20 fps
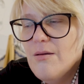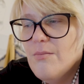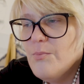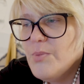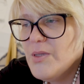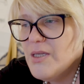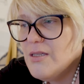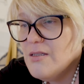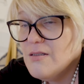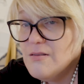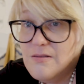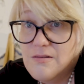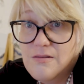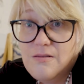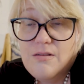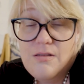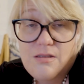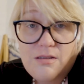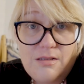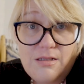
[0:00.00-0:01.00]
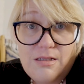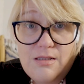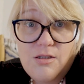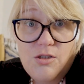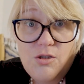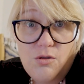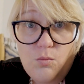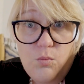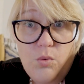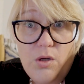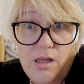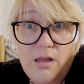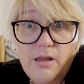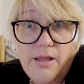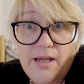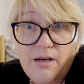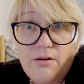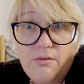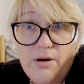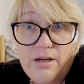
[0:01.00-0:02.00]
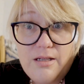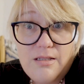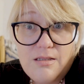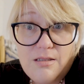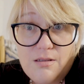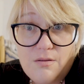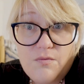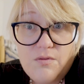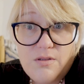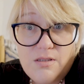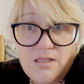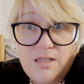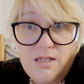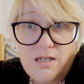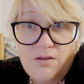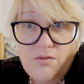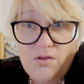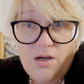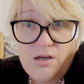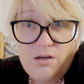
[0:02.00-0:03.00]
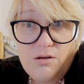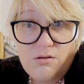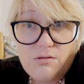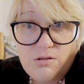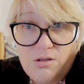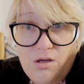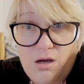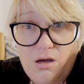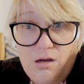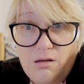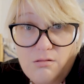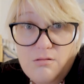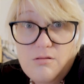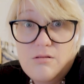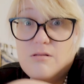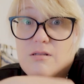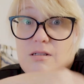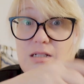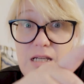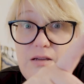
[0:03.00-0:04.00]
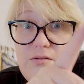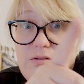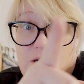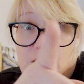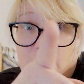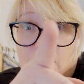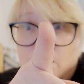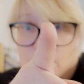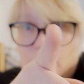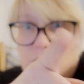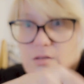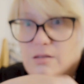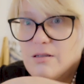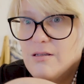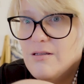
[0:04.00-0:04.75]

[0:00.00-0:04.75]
because you will get arrested for stealing that girl's car. Just leave it alone.